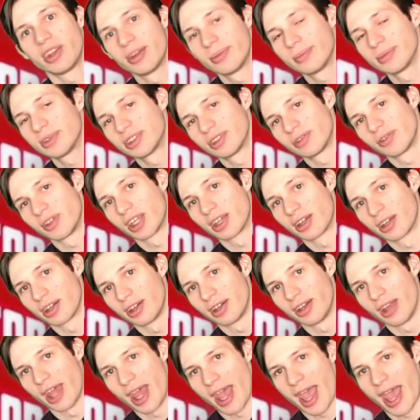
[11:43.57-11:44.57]
so he could
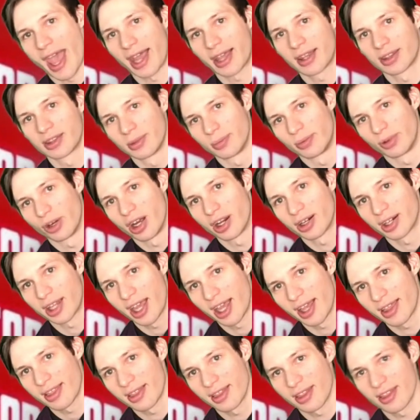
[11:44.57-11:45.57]
hack the broadcast
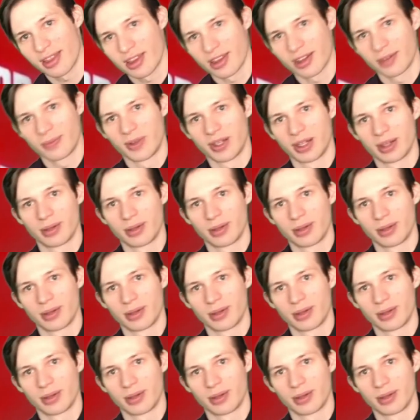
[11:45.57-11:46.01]
system and